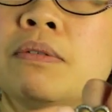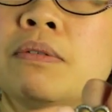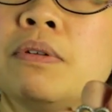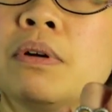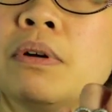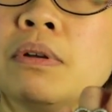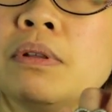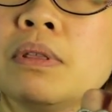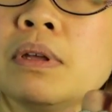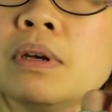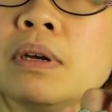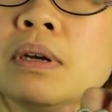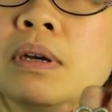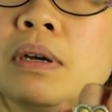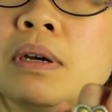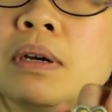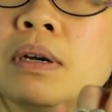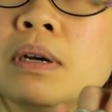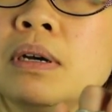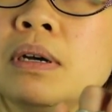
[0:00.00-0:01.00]
for
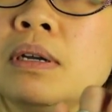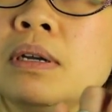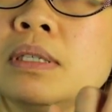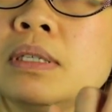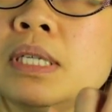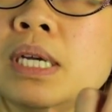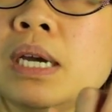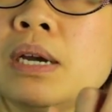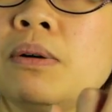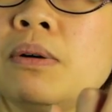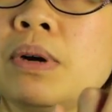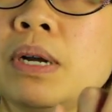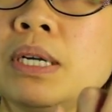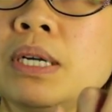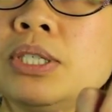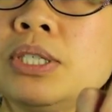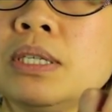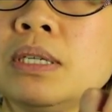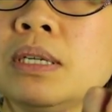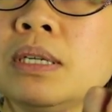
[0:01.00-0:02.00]
the
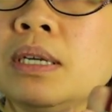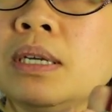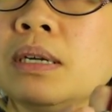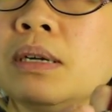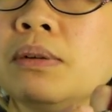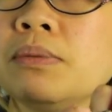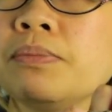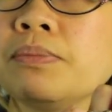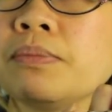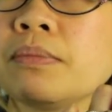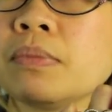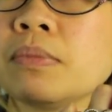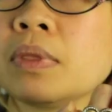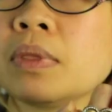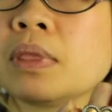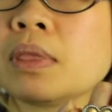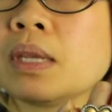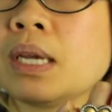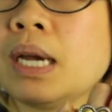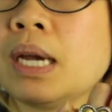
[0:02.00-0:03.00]
decoration here.
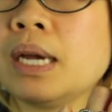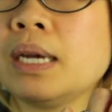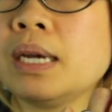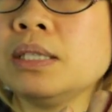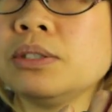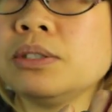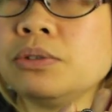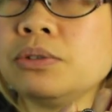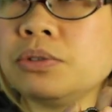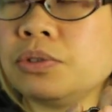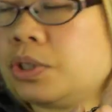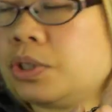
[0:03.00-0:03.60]
I need to